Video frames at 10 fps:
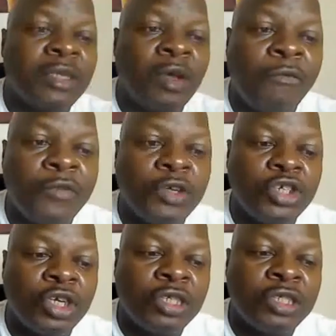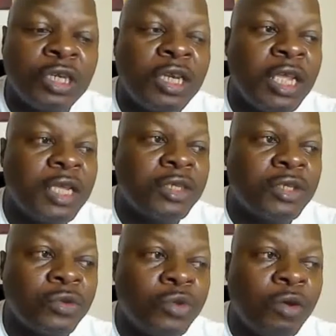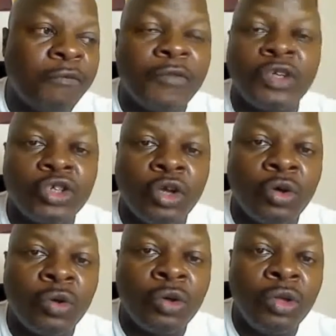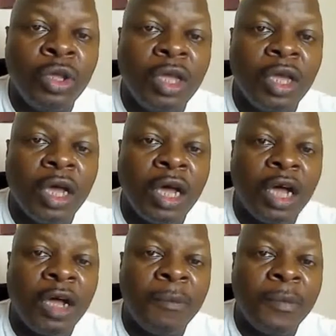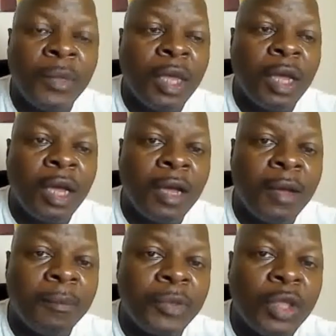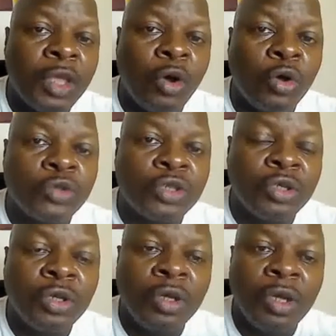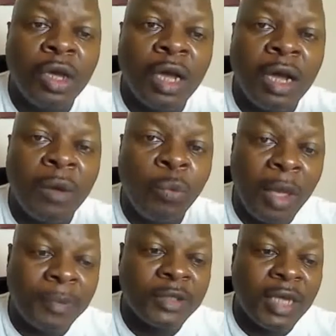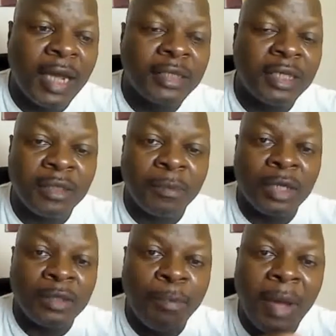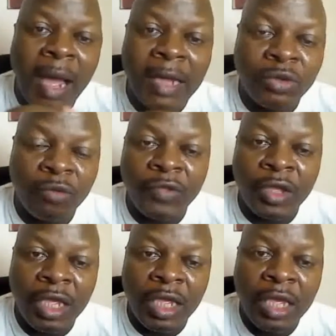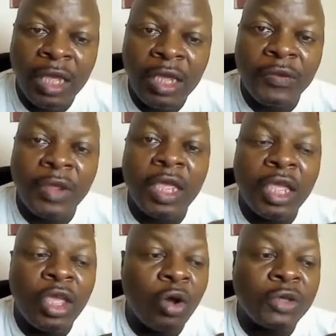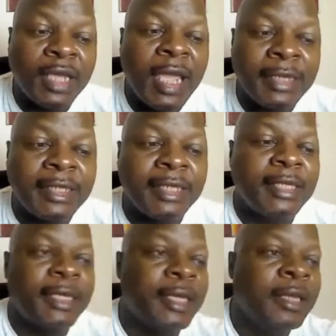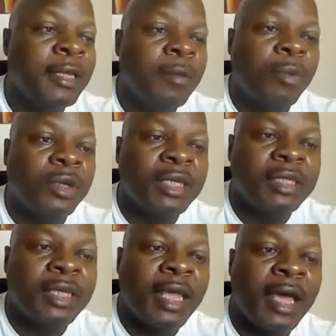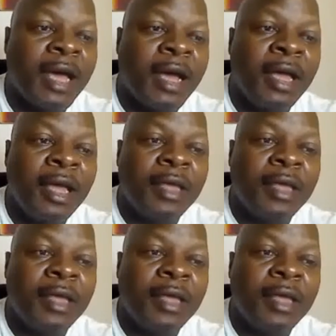official, is linked to the official EOS website. Is part of the EOS entity. But this here,